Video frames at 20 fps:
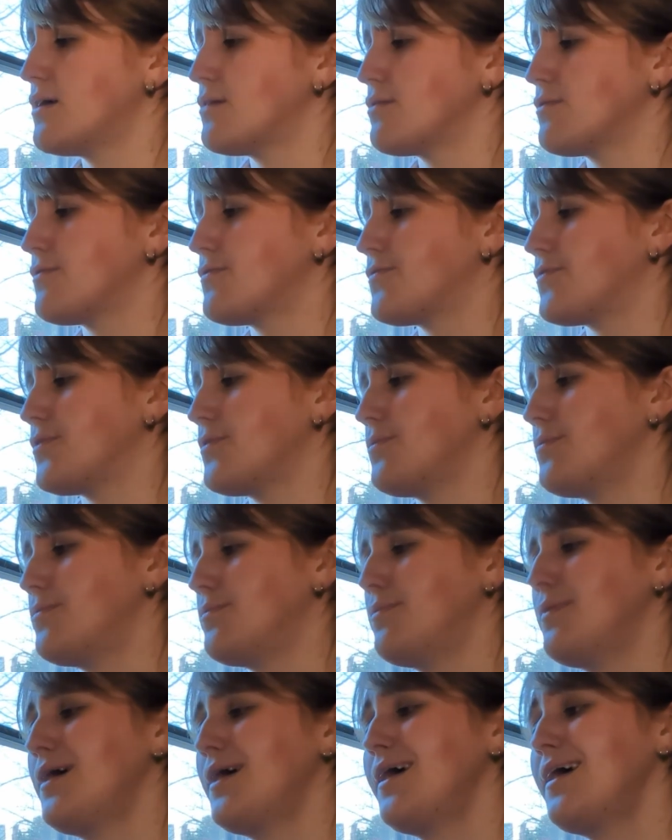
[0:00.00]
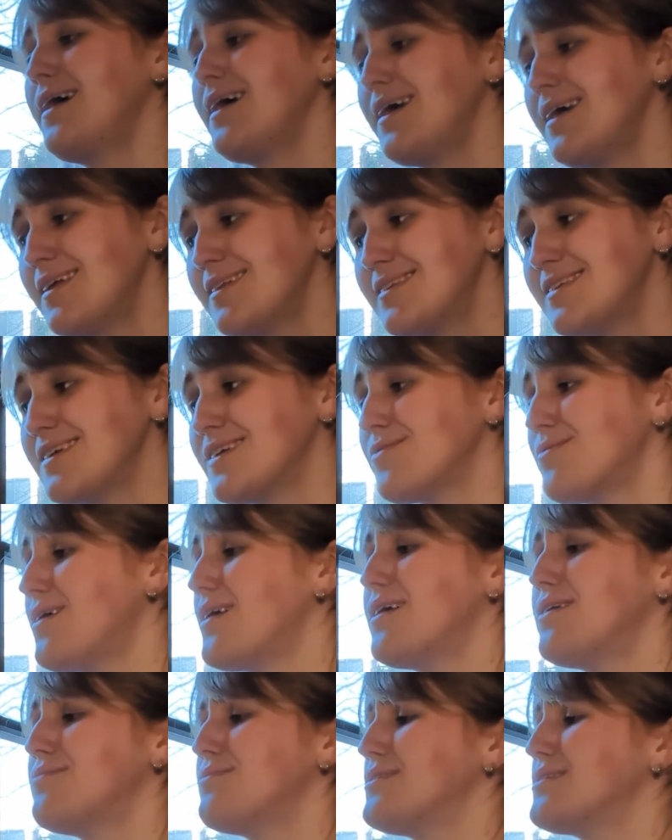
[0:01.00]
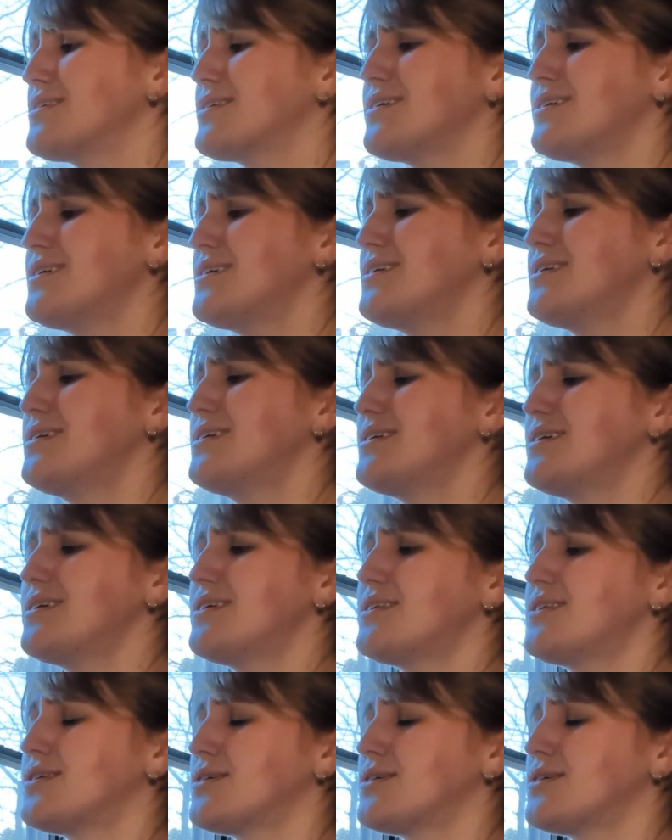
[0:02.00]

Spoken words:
We're fermenting what was good